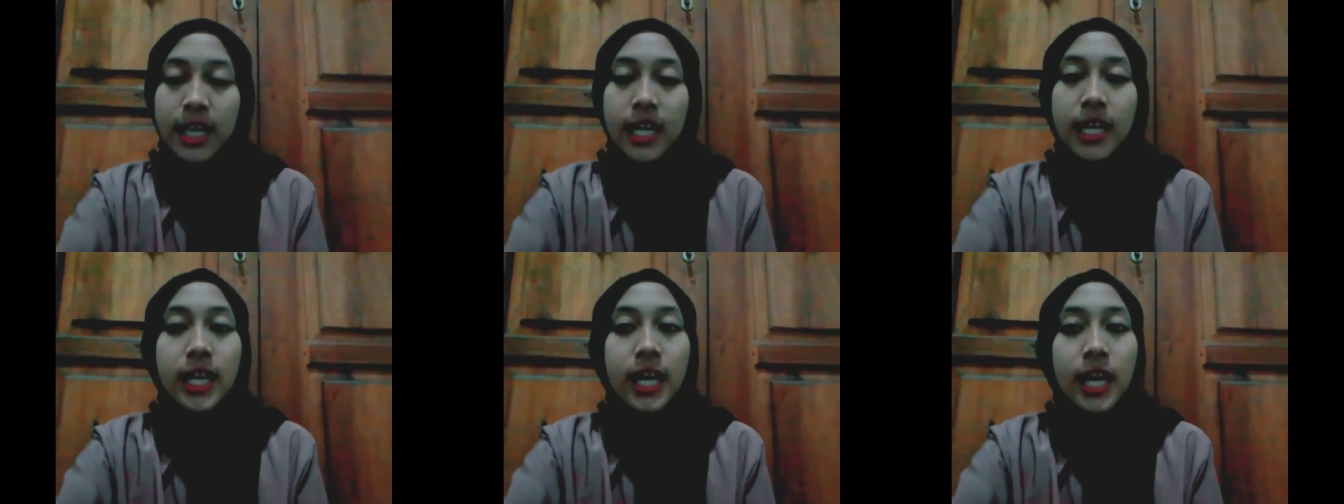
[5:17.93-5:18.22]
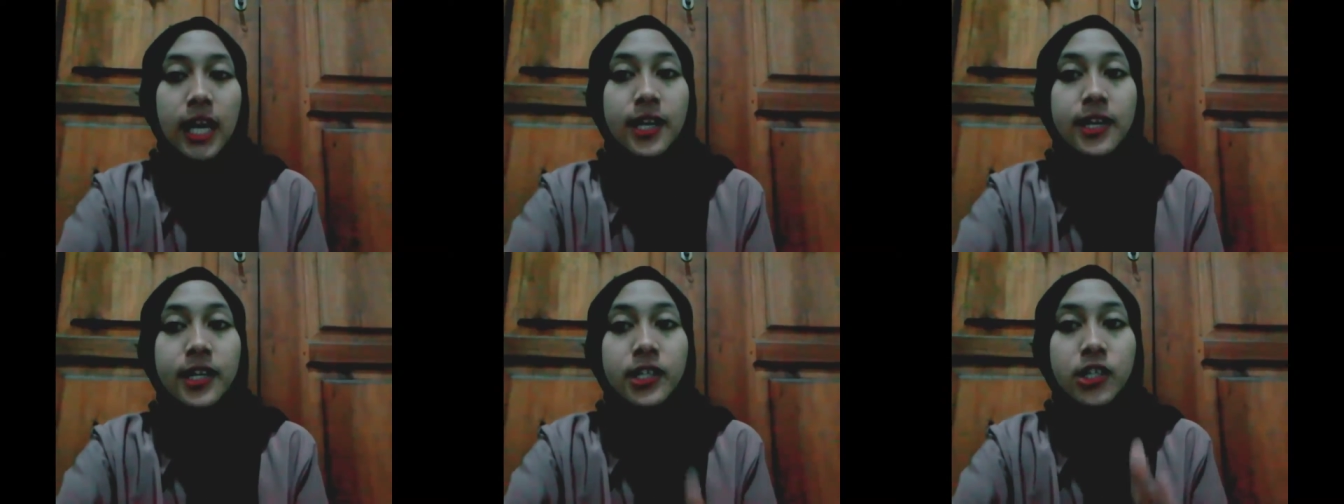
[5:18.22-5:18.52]
In
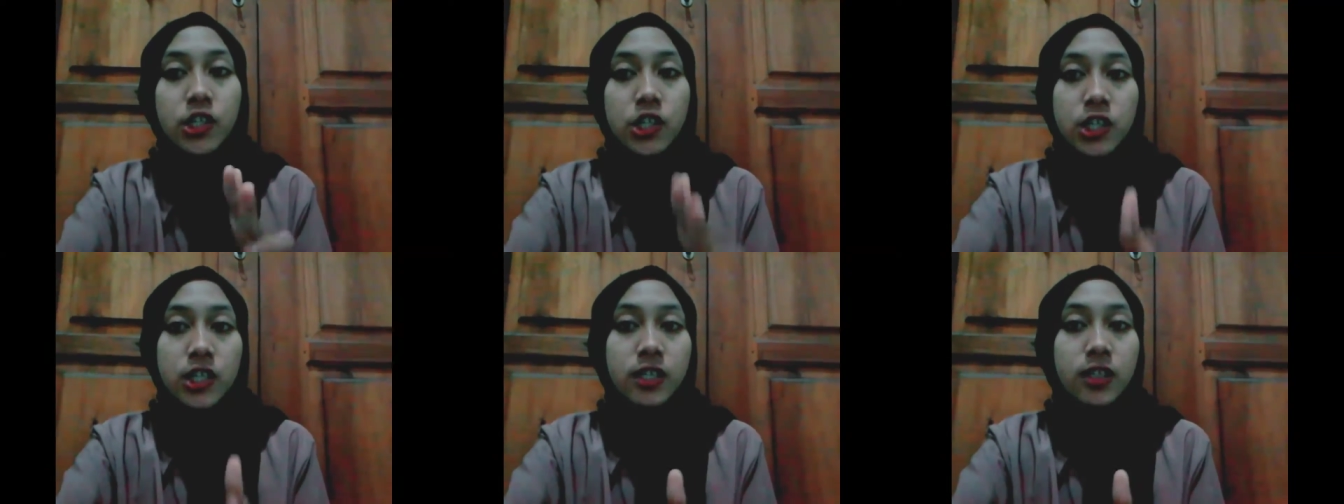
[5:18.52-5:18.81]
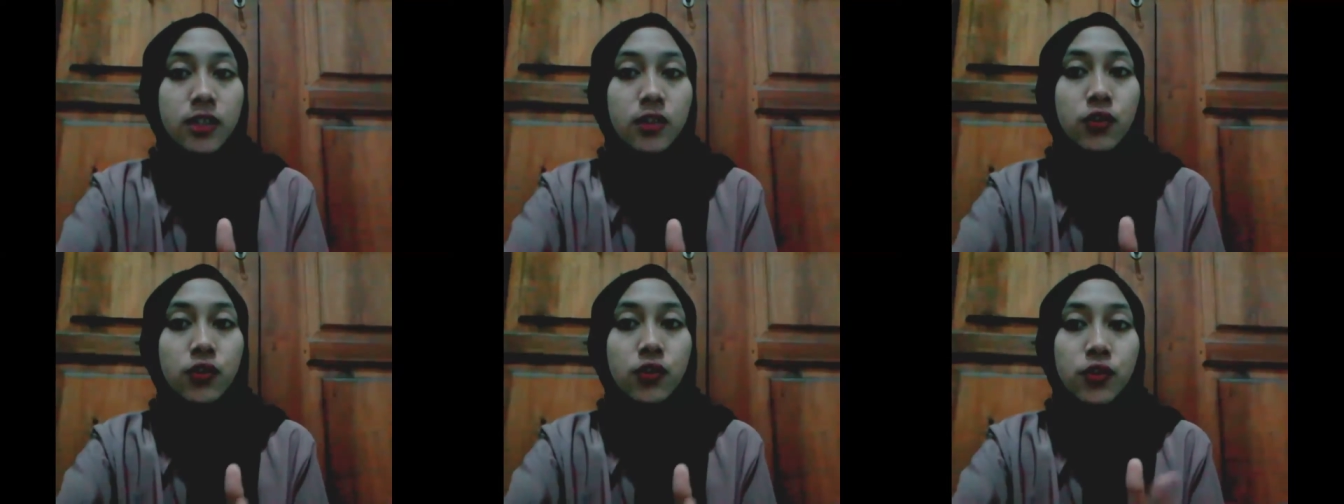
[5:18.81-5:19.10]

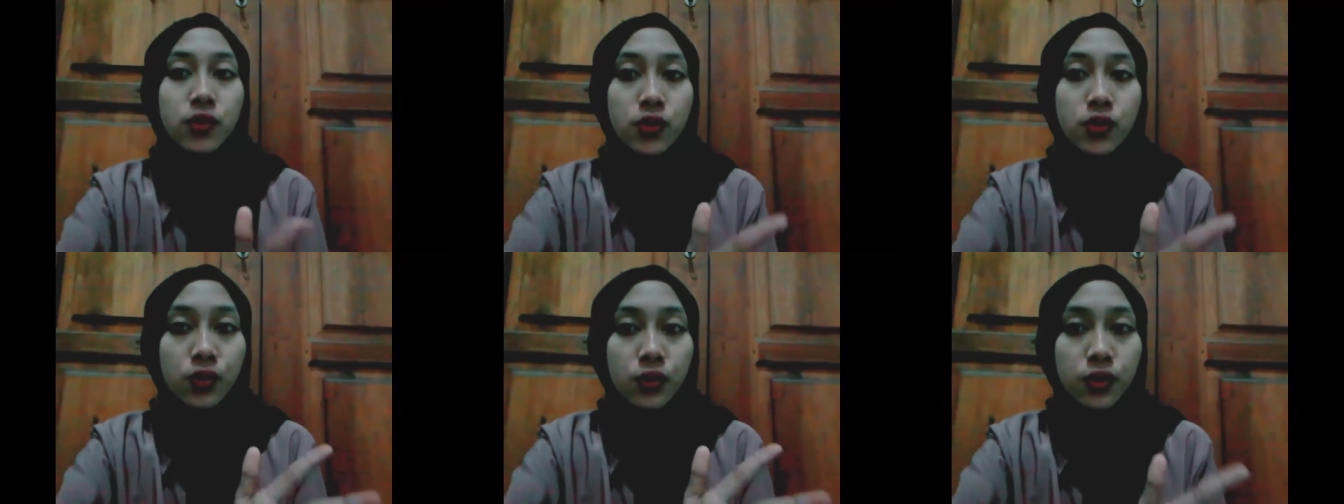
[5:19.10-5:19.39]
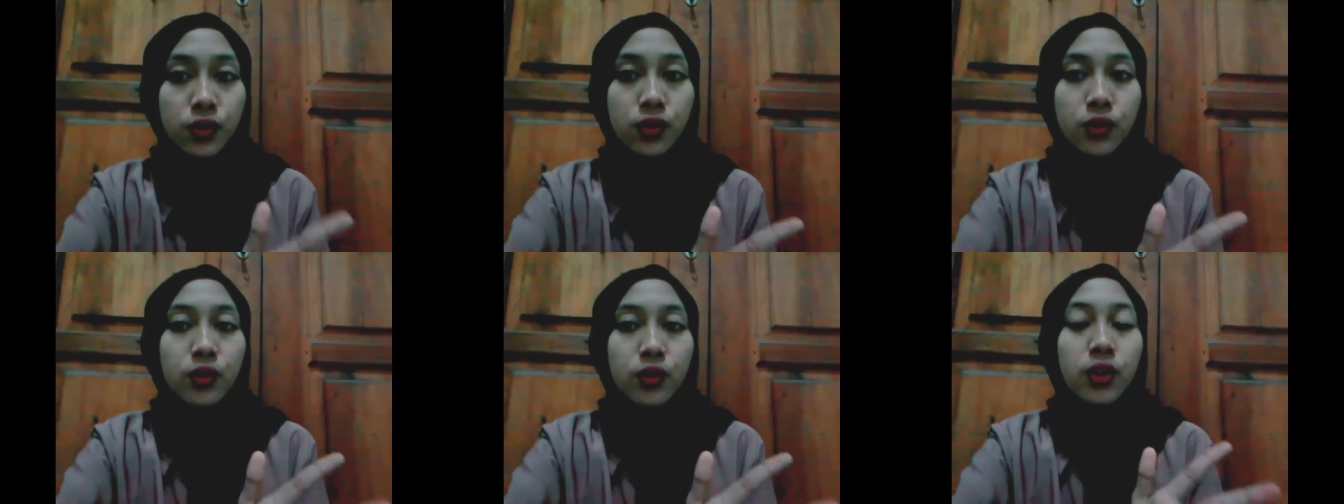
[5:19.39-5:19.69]
addition
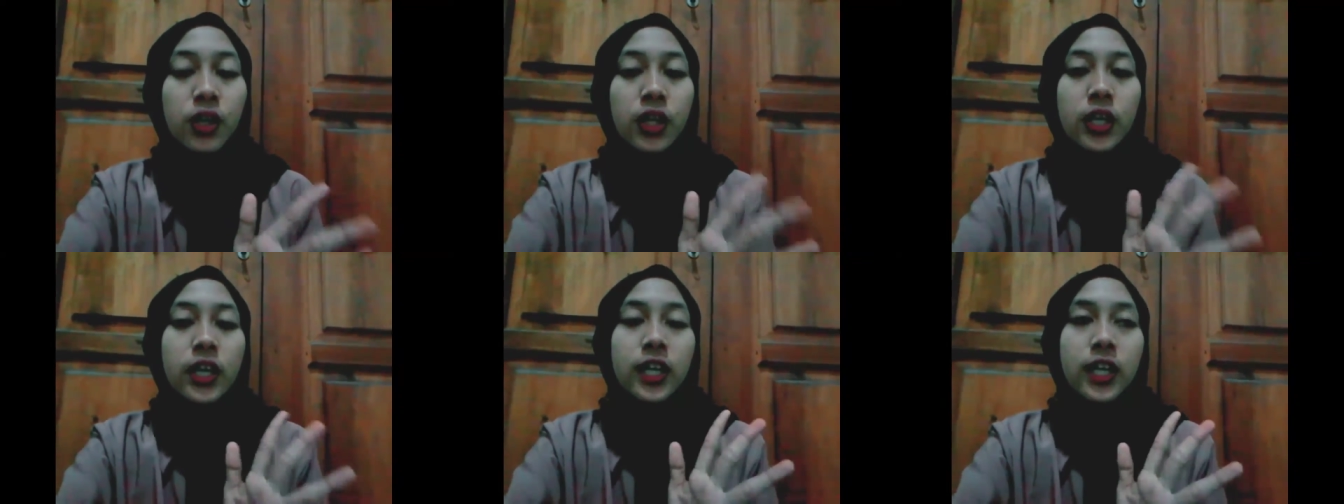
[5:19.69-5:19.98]
to